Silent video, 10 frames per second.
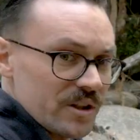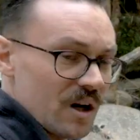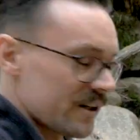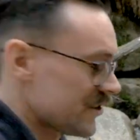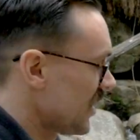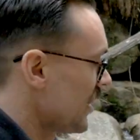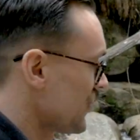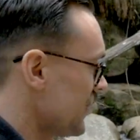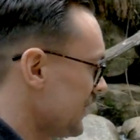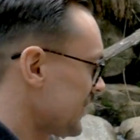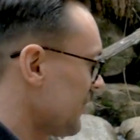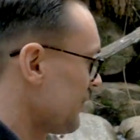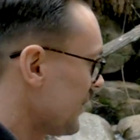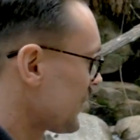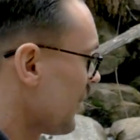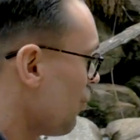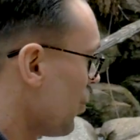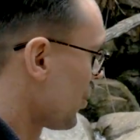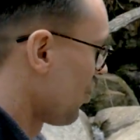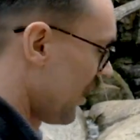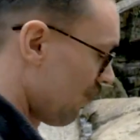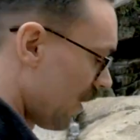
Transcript: orientation is something that's going to work quite